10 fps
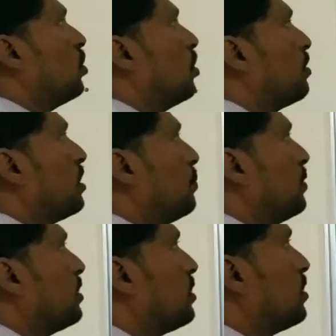Lower
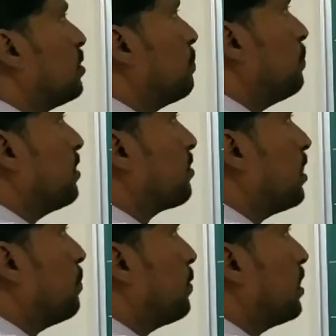limit
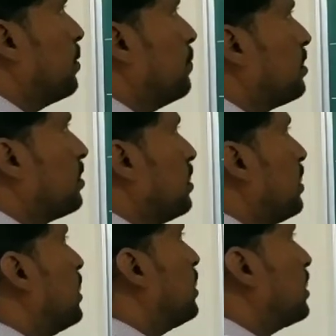plus upper limit.
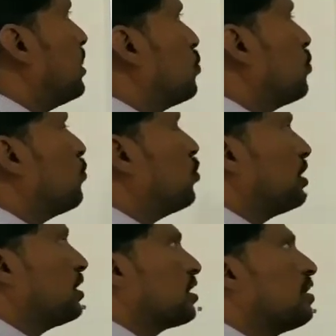10 to
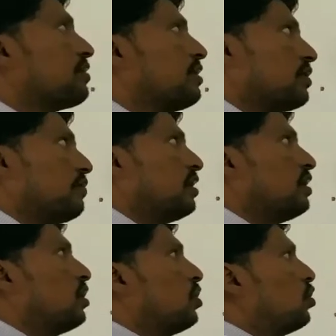14 class
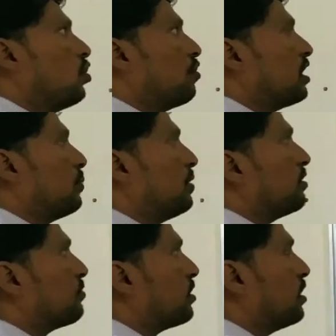interval. Lower
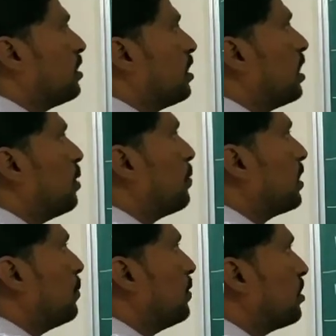limit is 10,
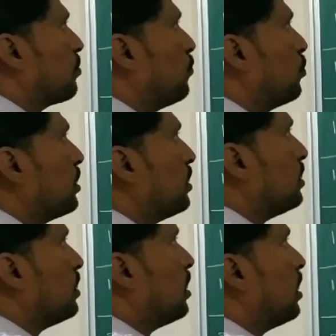upper limit is
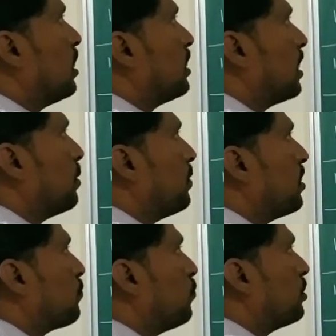14.
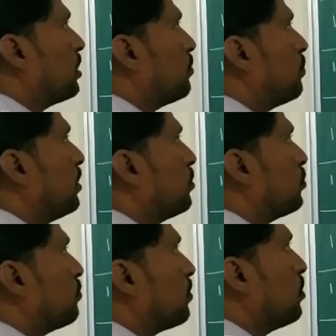10 plus 14
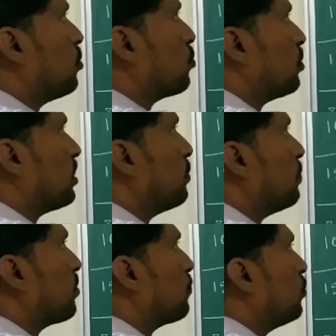by 2. So
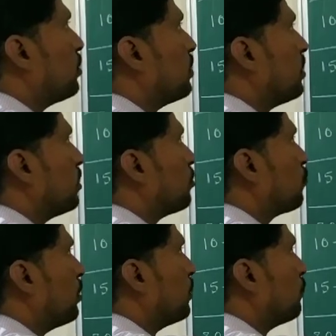10 plus 14 that
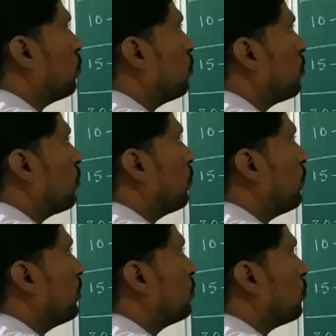is 24
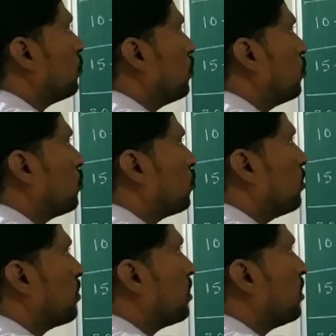by 2.
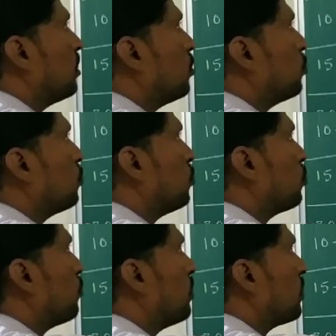2 ones are
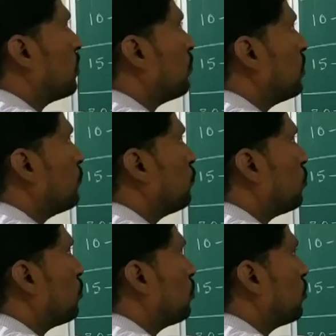2 12s are
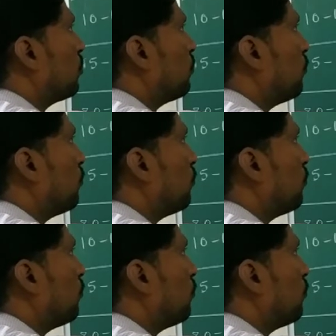24.